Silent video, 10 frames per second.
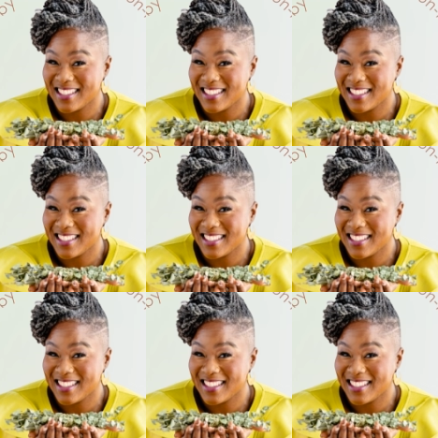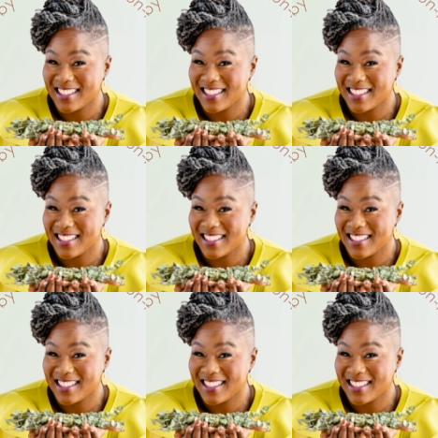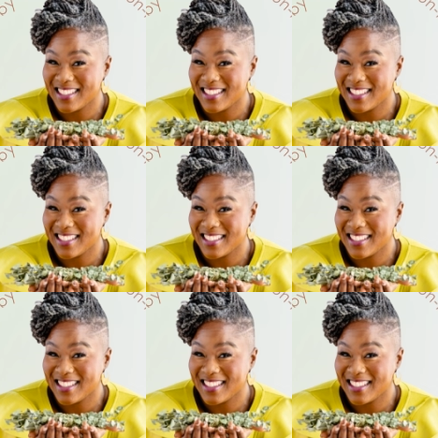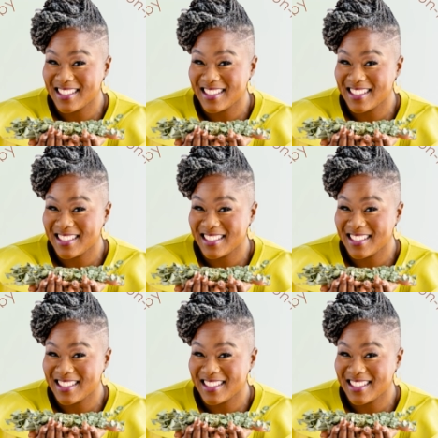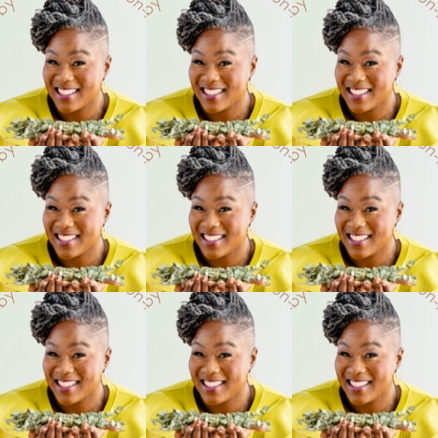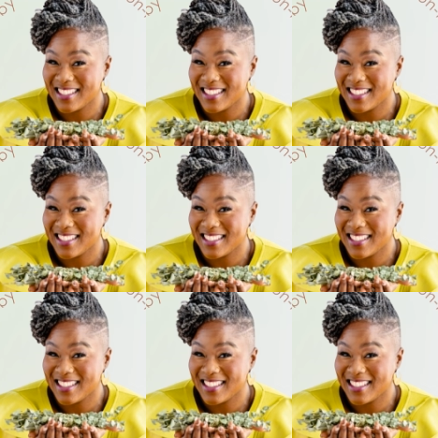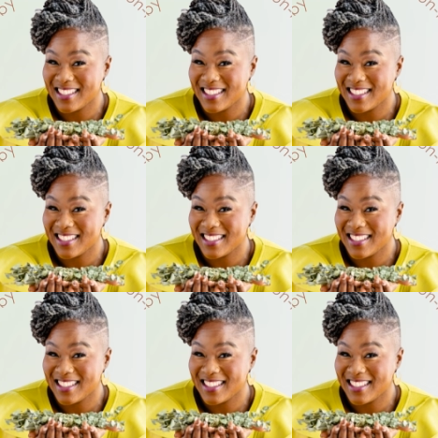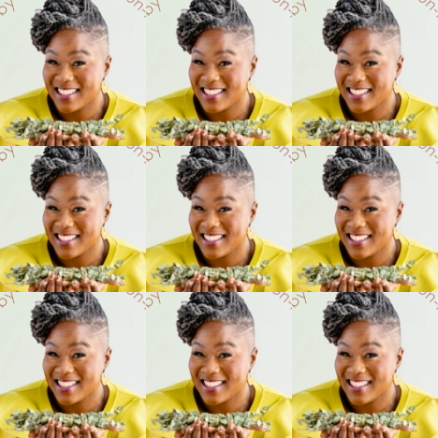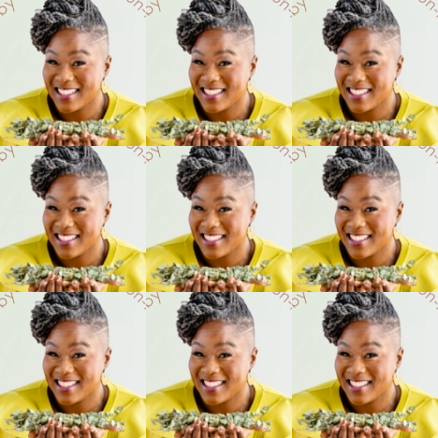(no lip movement)